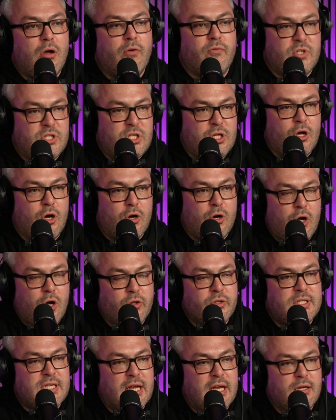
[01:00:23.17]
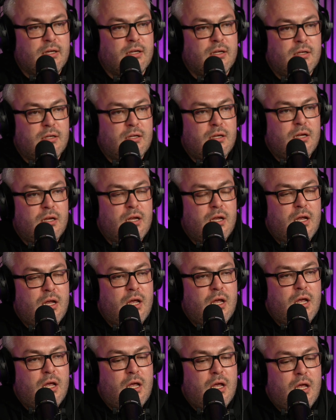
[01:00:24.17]
obviously your content,
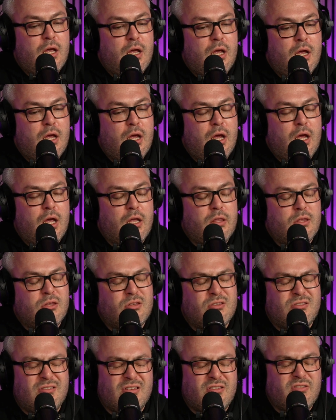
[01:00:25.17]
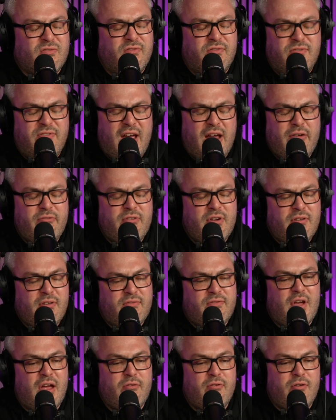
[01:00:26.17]
and there's very,
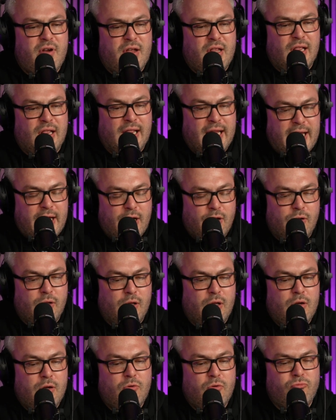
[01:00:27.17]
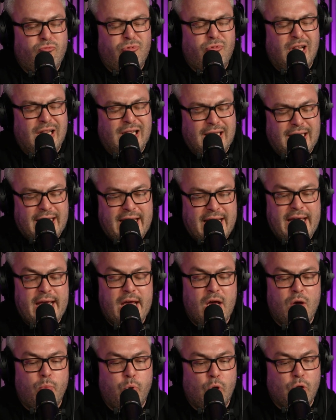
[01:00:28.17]
very little
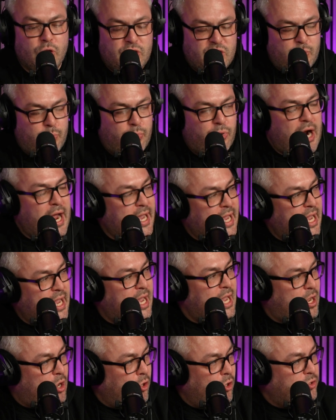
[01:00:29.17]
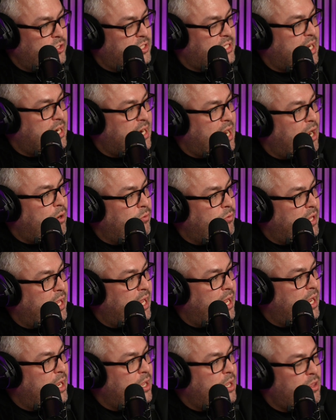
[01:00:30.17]
relatable sobriety content out
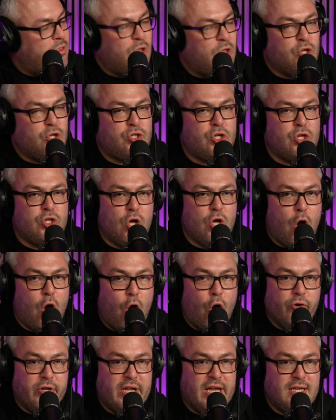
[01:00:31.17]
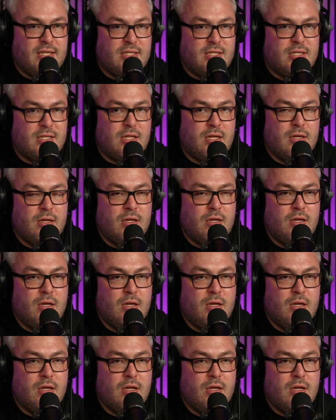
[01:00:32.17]
there that's as honest